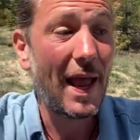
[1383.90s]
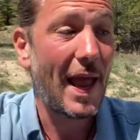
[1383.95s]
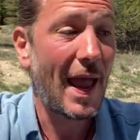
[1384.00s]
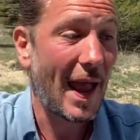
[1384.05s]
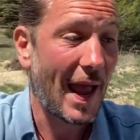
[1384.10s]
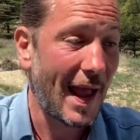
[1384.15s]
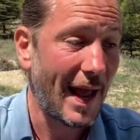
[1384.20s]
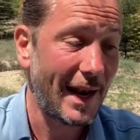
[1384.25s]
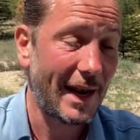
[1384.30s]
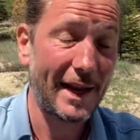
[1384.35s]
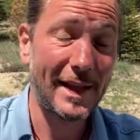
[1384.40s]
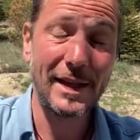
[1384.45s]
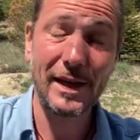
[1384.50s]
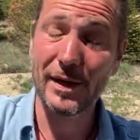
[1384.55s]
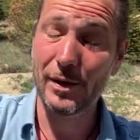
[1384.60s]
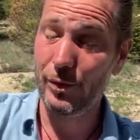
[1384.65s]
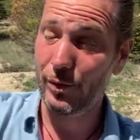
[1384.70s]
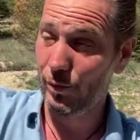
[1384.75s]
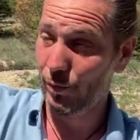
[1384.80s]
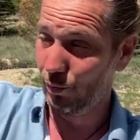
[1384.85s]
And
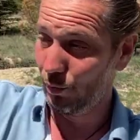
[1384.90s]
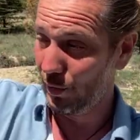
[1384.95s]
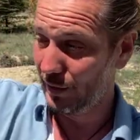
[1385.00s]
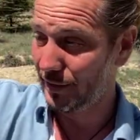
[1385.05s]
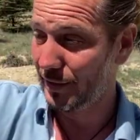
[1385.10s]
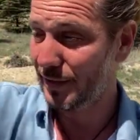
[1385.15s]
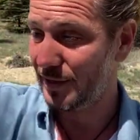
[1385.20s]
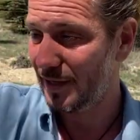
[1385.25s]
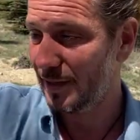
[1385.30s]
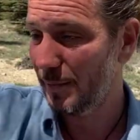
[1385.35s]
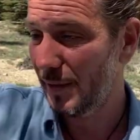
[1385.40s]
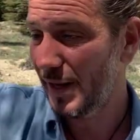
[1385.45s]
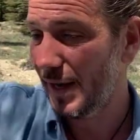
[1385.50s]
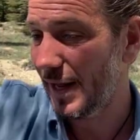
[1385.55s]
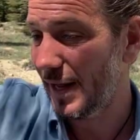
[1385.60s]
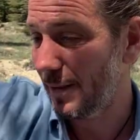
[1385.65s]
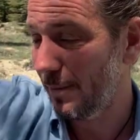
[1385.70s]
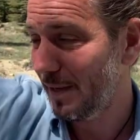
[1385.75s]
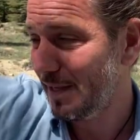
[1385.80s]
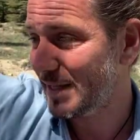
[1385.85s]
what does it mean?
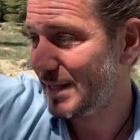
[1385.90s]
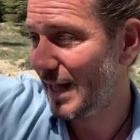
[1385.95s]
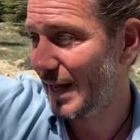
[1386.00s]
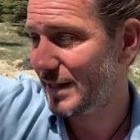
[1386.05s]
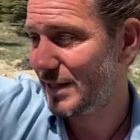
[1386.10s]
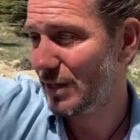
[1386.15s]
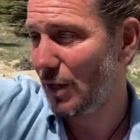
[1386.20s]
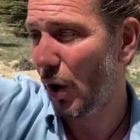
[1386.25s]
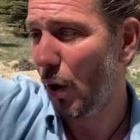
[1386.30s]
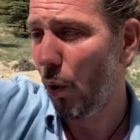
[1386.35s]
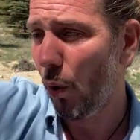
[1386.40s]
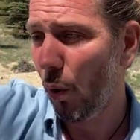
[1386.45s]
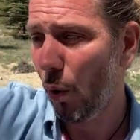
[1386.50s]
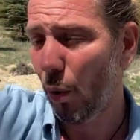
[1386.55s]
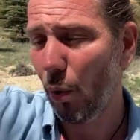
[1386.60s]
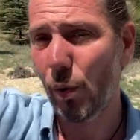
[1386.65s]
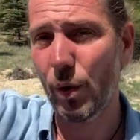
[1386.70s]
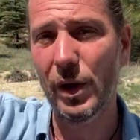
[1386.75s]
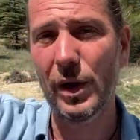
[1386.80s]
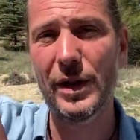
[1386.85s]
It means that
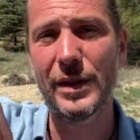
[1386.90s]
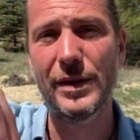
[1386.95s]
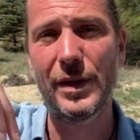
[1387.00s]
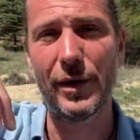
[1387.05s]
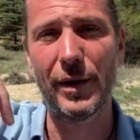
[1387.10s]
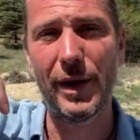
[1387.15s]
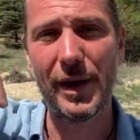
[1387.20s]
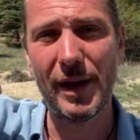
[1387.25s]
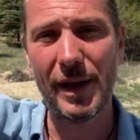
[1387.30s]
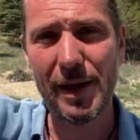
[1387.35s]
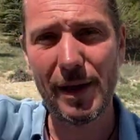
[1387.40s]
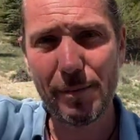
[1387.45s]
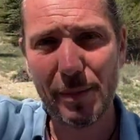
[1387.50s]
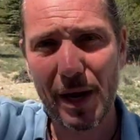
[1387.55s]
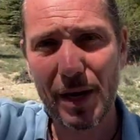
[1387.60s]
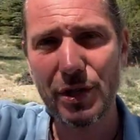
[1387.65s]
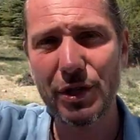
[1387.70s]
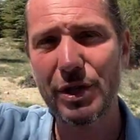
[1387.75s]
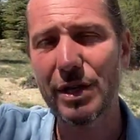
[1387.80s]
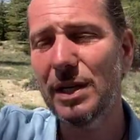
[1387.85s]
all the
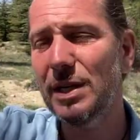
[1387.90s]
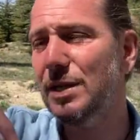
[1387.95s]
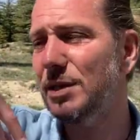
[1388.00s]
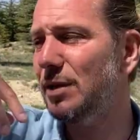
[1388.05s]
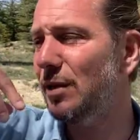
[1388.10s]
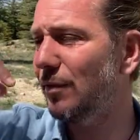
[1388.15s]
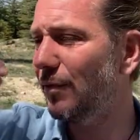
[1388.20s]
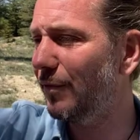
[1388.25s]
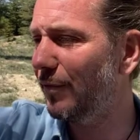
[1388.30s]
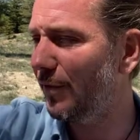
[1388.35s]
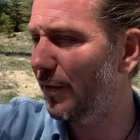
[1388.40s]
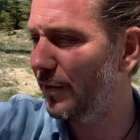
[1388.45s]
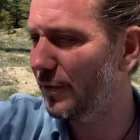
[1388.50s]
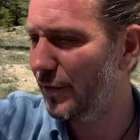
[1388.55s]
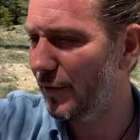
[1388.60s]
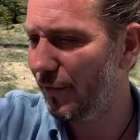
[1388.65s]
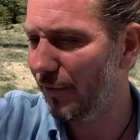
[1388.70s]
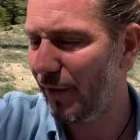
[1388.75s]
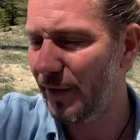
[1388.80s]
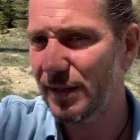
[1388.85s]
images, the
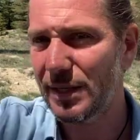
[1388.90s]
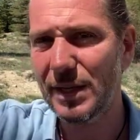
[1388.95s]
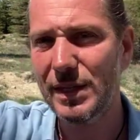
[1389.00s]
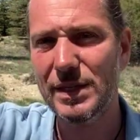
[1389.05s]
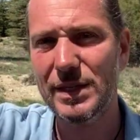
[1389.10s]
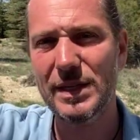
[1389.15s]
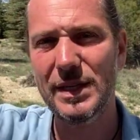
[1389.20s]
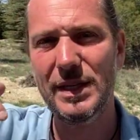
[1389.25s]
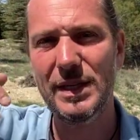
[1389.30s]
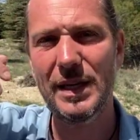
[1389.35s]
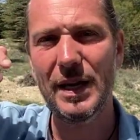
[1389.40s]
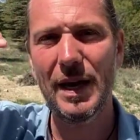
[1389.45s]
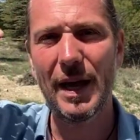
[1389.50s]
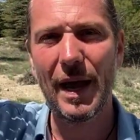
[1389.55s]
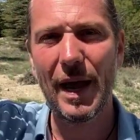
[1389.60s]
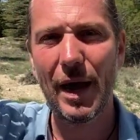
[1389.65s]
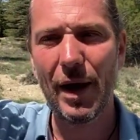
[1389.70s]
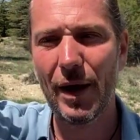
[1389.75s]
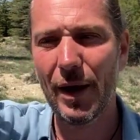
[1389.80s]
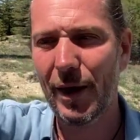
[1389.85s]
fantasy,
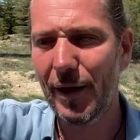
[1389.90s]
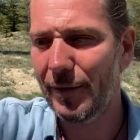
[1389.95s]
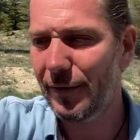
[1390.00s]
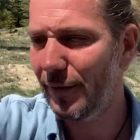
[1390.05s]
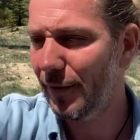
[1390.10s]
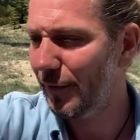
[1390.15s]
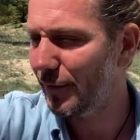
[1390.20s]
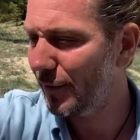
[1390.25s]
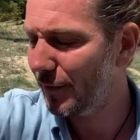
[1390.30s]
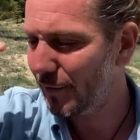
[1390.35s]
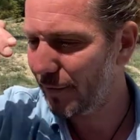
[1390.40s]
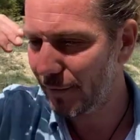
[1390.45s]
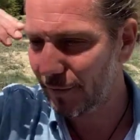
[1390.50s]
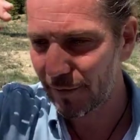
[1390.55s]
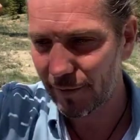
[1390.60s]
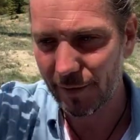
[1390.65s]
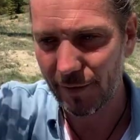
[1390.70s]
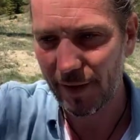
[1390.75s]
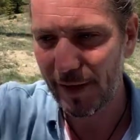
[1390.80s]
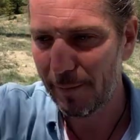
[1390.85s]

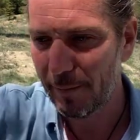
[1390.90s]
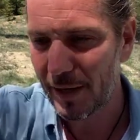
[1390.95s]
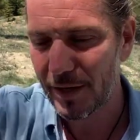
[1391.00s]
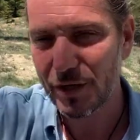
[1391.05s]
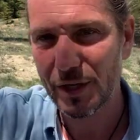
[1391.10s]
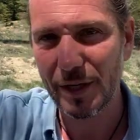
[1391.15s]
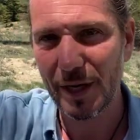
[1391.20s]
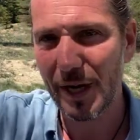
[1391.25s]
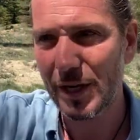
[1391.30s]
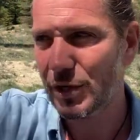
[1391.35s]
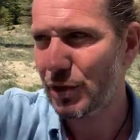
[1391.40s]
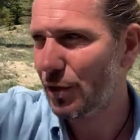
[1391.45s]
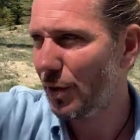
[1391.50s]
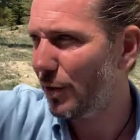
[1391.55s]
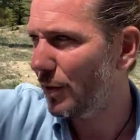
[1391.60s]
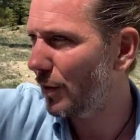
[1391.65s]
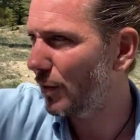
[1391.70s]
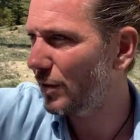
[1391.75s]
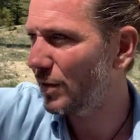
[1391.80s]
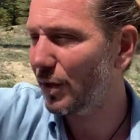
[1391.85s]
the
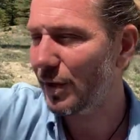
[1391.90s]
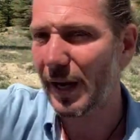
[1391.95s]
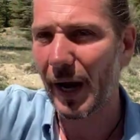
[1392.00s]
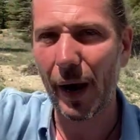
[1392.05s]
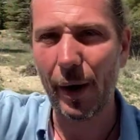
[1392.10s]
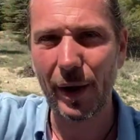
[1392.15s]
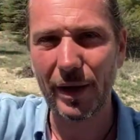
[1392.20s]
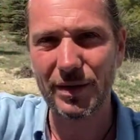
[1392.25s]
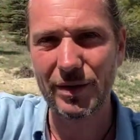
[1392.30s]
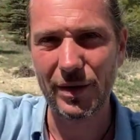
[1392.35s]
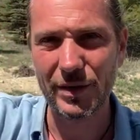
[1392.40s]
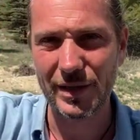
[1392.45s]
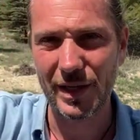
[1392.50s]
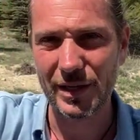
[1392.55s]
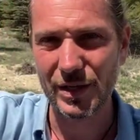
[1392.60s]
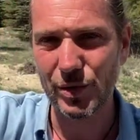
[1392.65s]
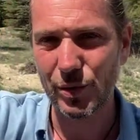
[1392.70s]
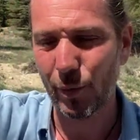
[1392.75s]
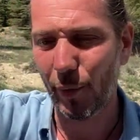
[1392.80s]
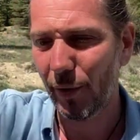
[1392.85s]
imagination, the characters, and
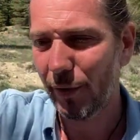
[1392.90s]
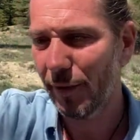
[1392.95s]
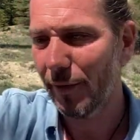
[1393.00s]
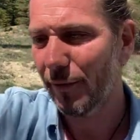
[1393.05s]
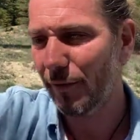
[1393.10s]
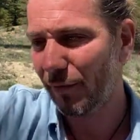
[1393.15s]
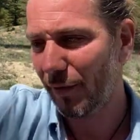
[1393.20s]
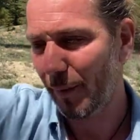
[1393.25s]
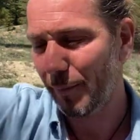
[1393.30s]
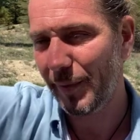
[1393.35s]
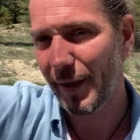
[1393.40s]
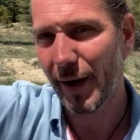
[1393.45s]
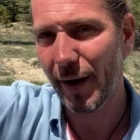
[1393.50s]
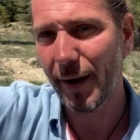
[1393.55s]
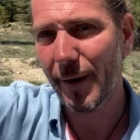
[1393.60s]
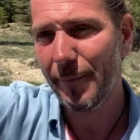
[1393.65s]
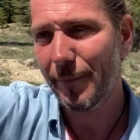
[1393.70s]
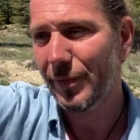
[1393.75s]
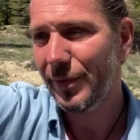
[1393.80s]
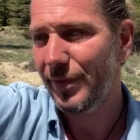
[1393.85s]
so on, from there,
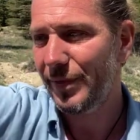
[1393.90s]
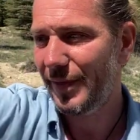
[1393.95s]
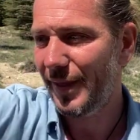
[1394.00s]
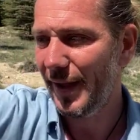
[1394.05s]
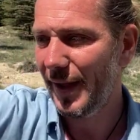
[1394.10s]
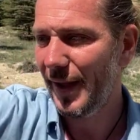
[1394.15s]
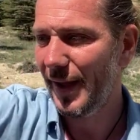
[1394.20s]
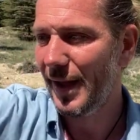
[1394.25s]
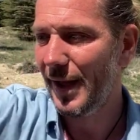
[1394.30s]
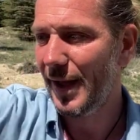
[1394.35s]
they